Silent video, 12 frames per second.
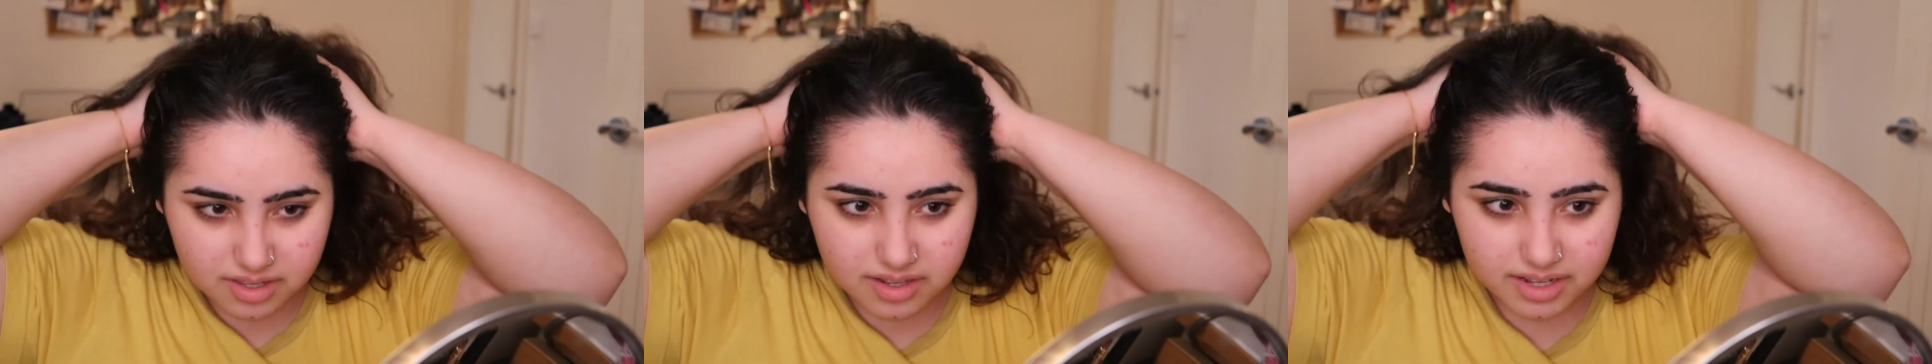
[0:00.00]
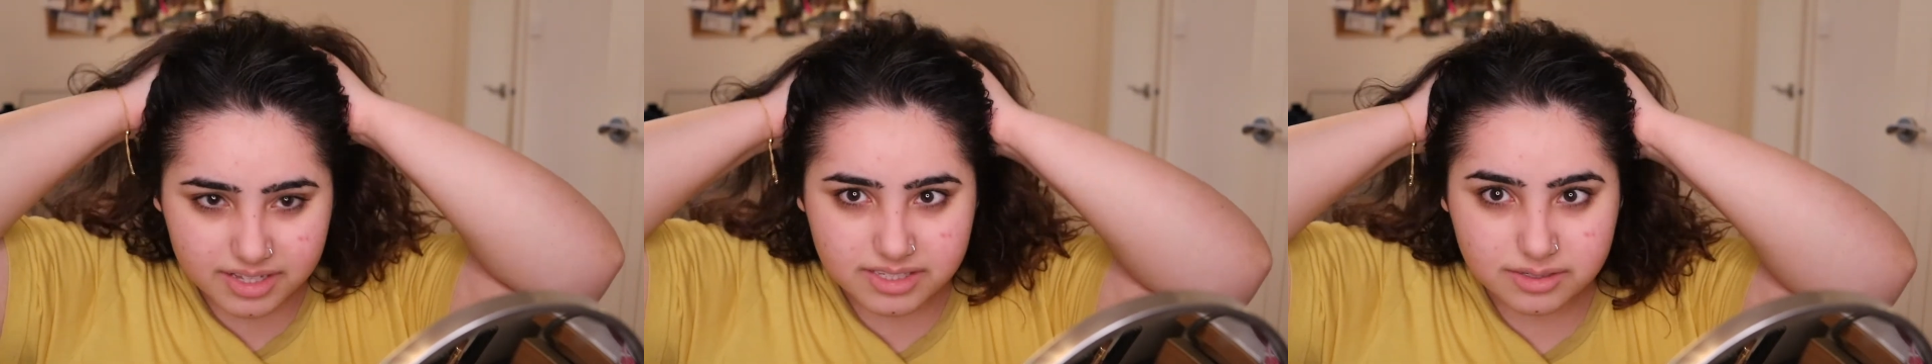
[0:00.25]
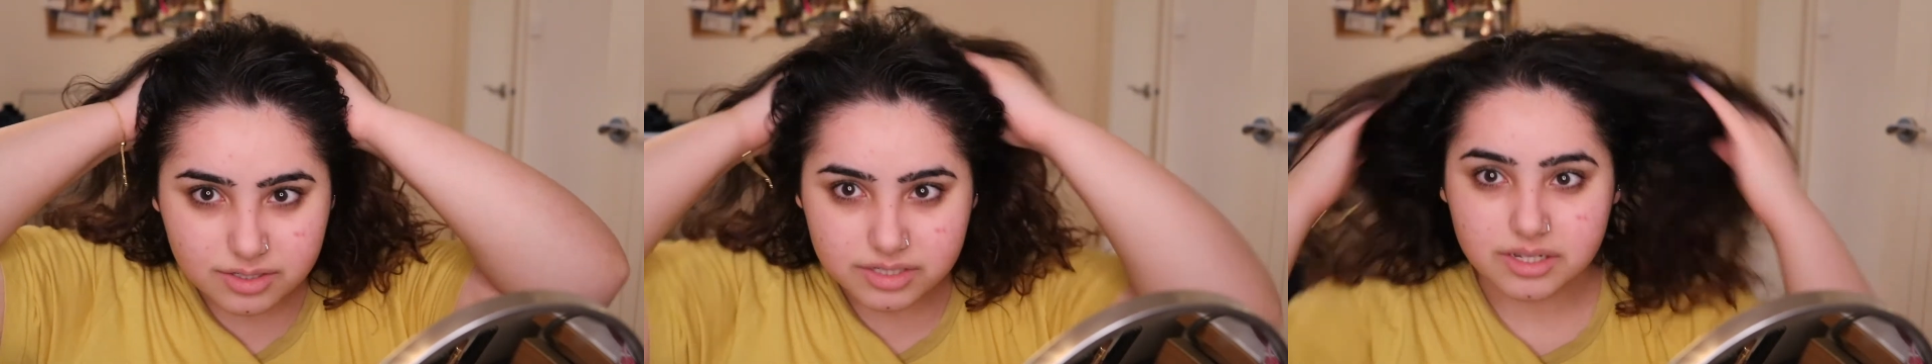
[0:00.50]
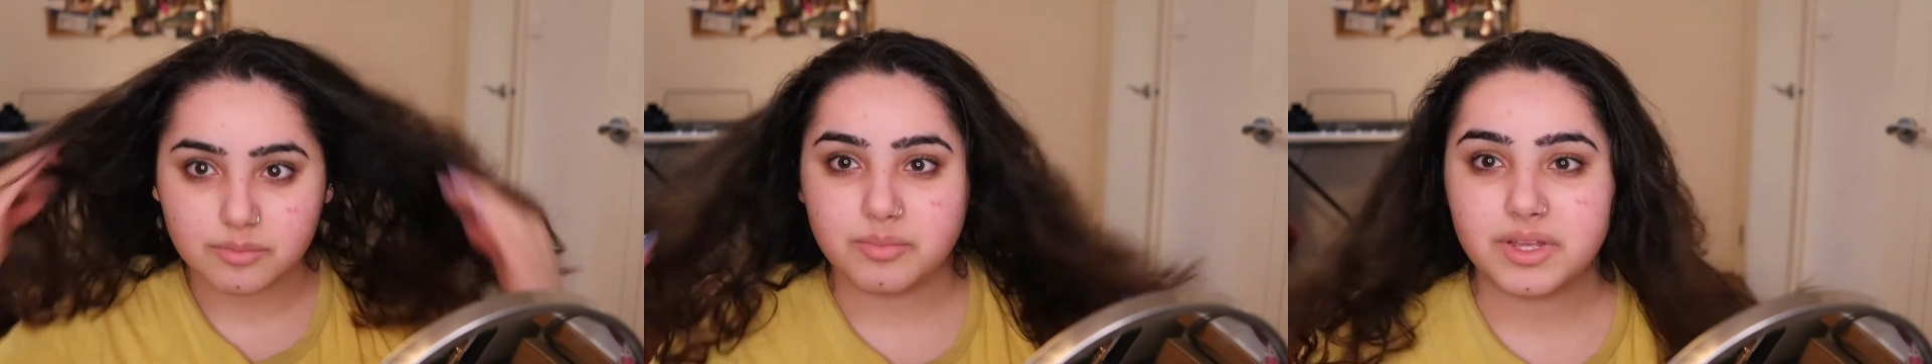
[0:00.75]
Like it's
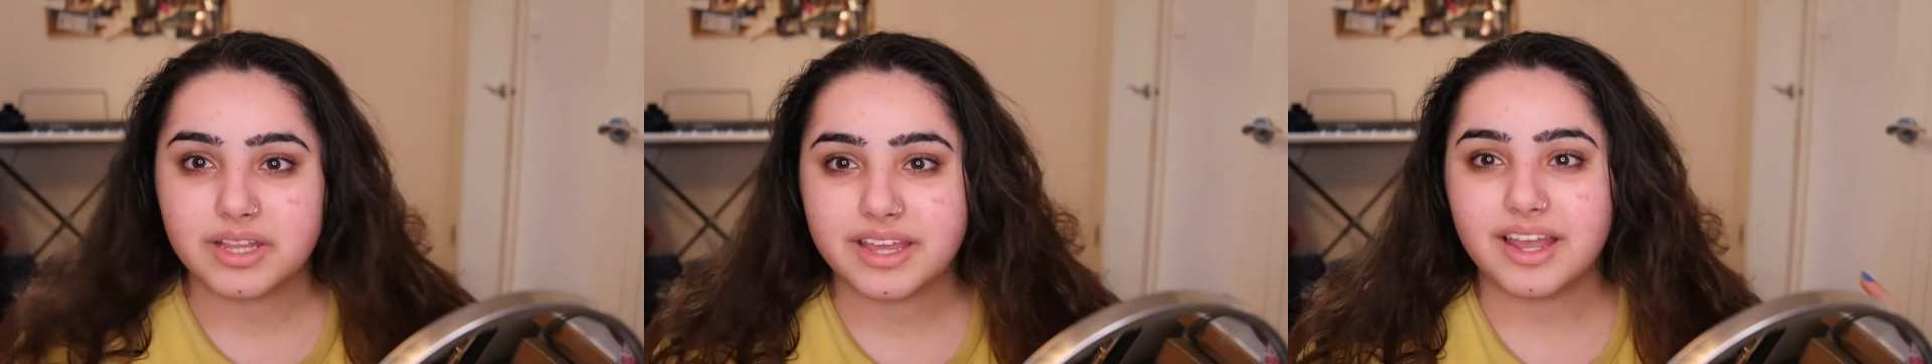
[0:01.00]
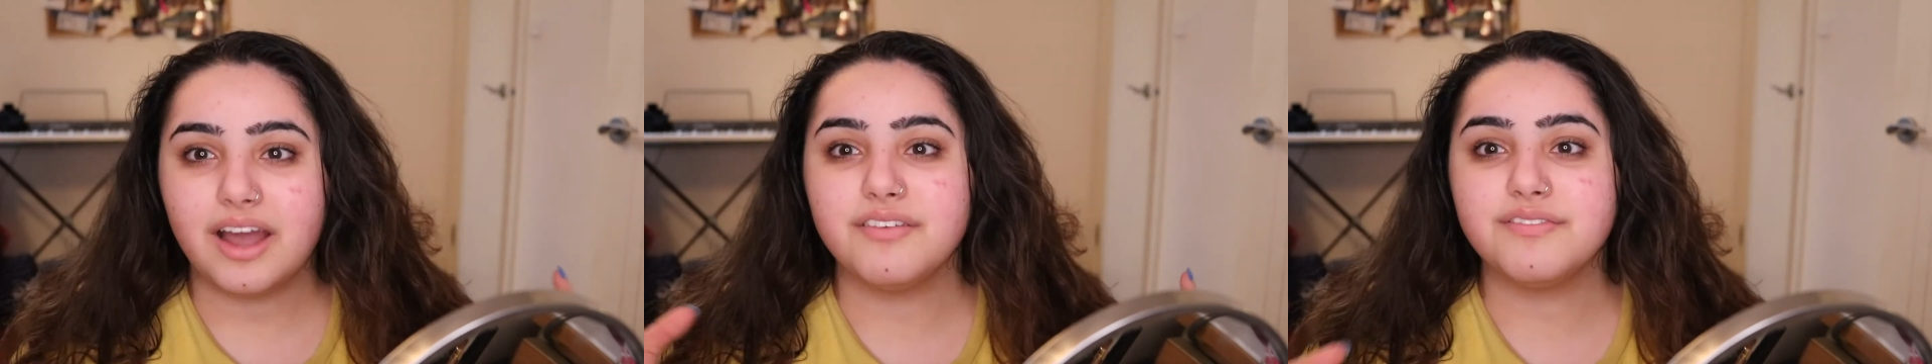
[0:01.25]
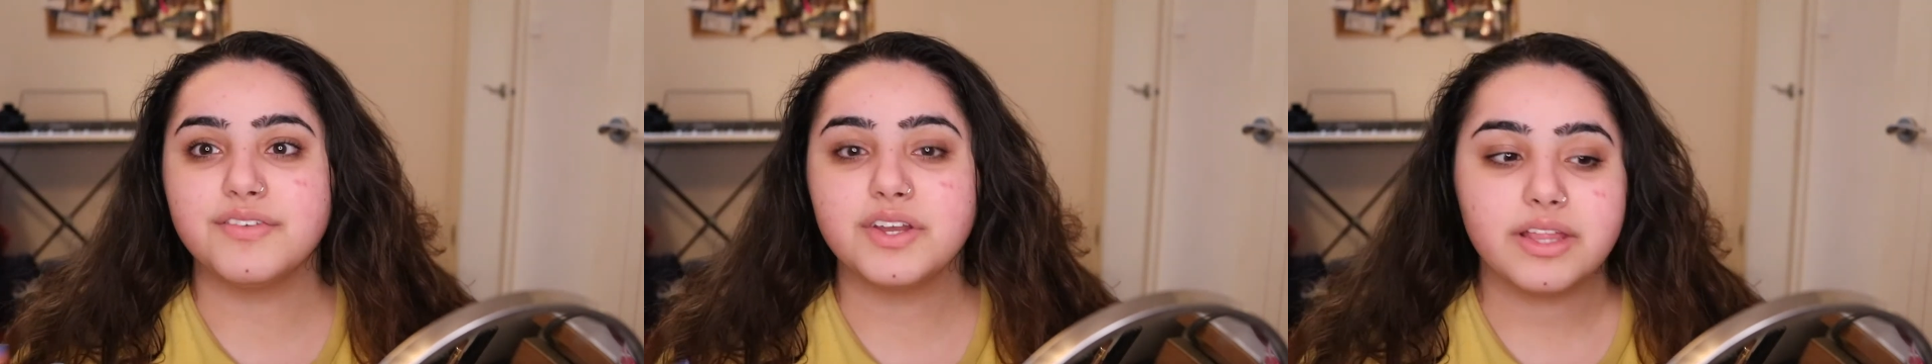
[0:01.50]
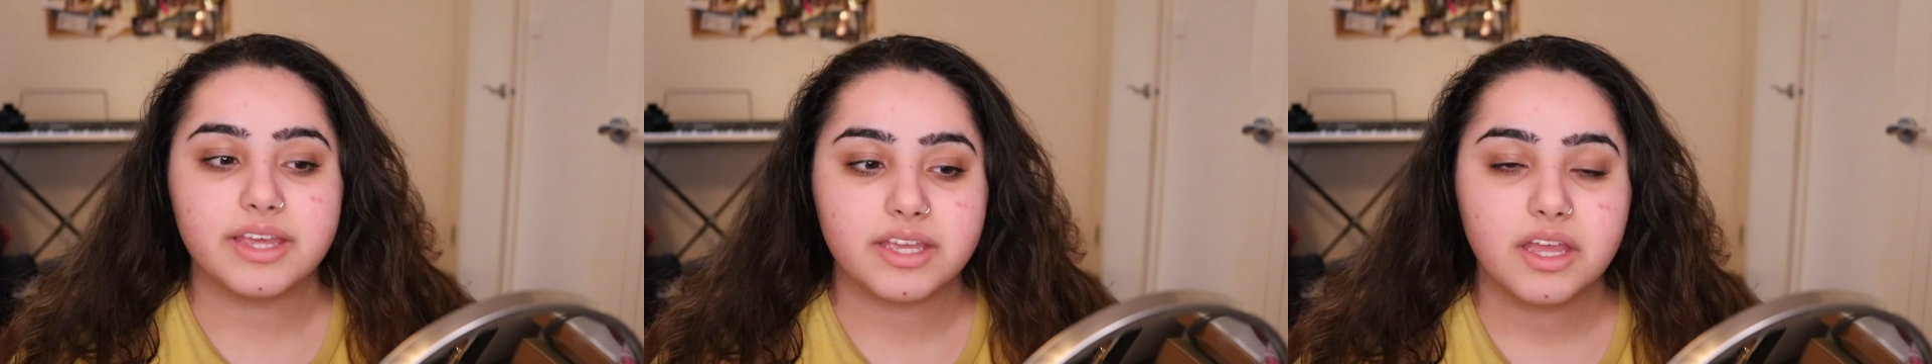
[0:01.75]
just a bit like, I feel
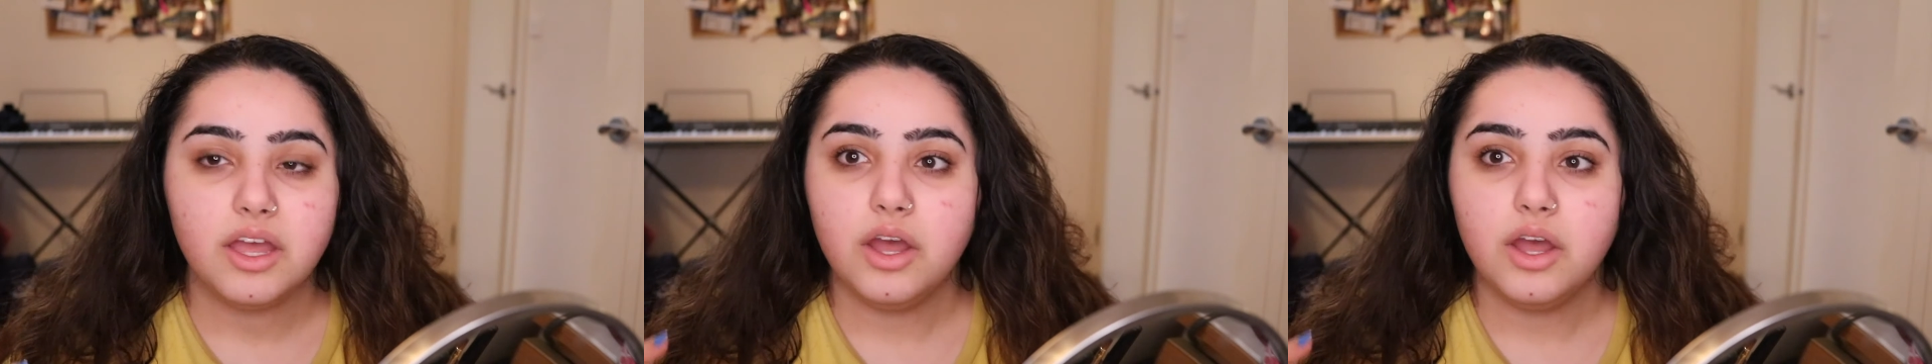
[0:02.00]
like